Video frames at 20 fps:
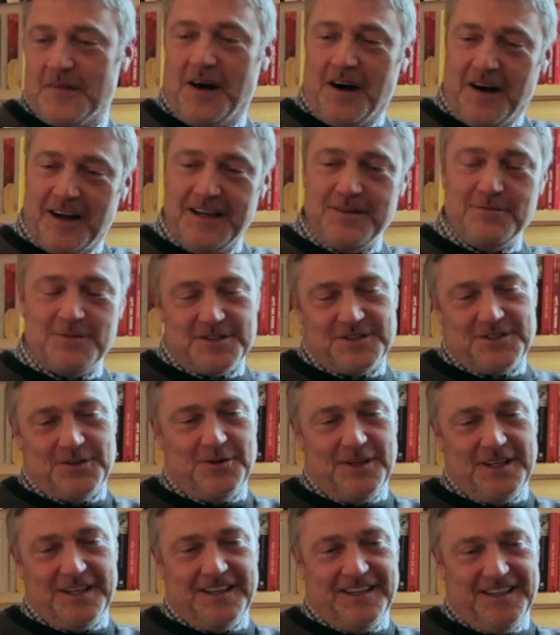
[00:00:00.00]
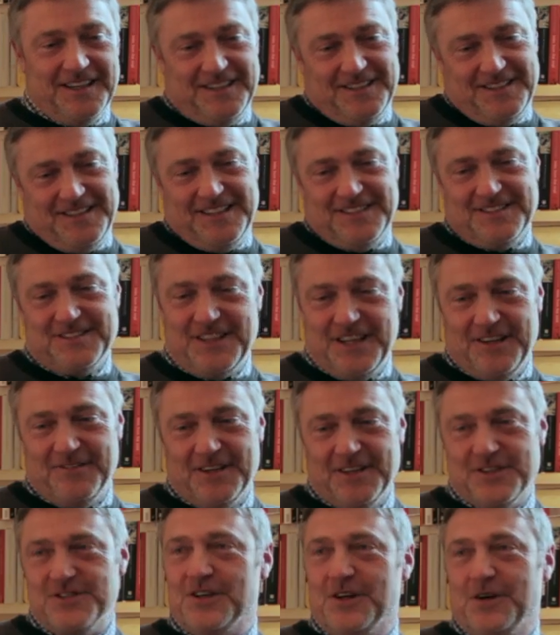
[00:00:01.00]
I was doing a
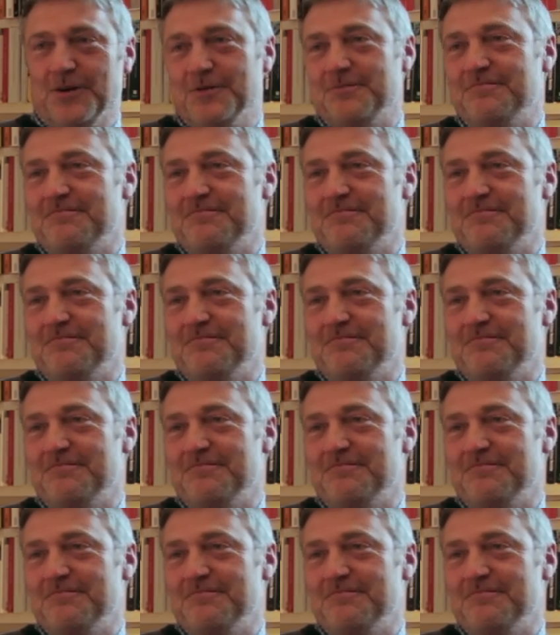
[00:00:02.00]
TV show,